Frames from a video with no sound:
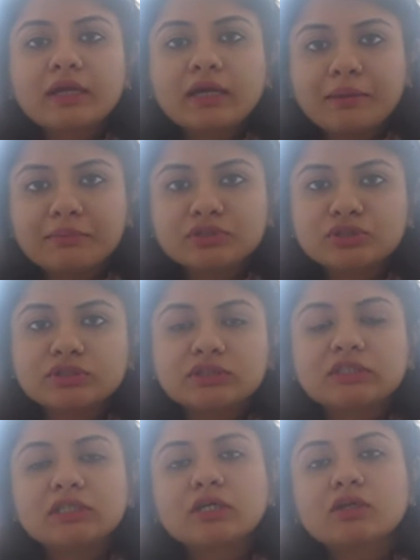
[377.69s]

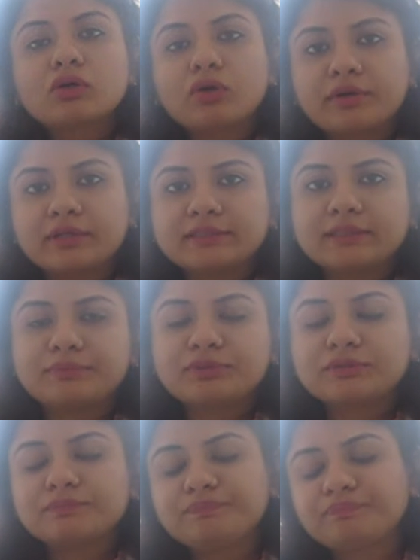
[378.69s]
emergency contraception.